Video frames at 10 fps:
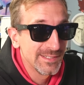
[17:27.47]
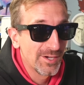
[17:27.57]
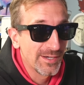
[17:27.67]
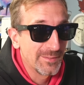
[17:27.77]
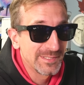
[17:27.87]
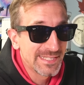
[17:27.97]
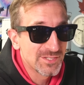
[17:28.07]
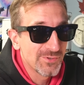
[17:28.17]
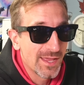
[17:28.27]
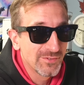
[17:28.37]
All right, I'm gonna test
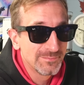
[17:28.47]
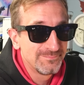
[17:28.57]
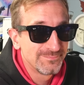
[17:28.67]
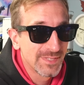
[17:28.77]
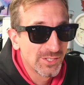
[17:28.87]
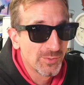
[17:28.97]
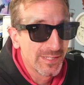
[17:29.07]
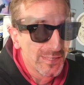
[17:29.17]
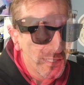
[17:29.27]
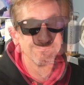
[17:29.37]
drive them. Let you know what I
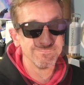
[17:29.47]
think.